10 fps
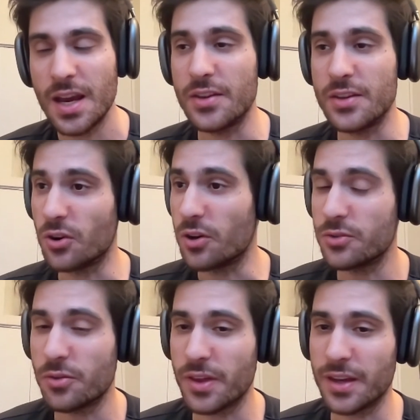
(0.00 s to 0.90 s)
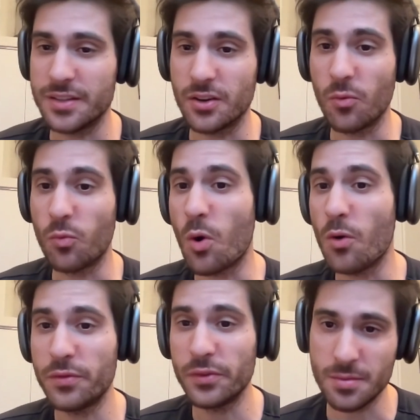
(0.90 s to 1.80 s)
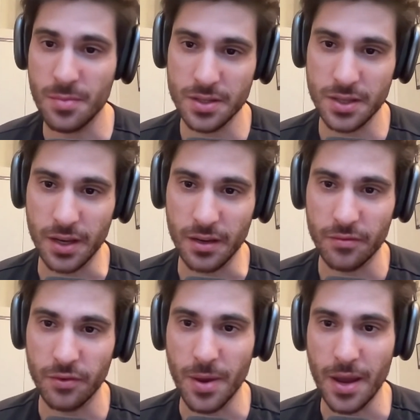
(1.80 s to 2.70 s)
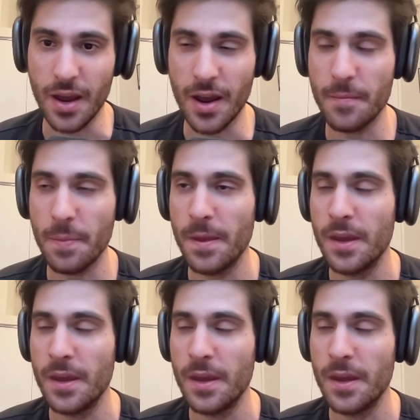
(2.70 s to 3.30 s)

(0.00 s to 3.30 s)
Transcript: And these are also things that are woefully missing from A I.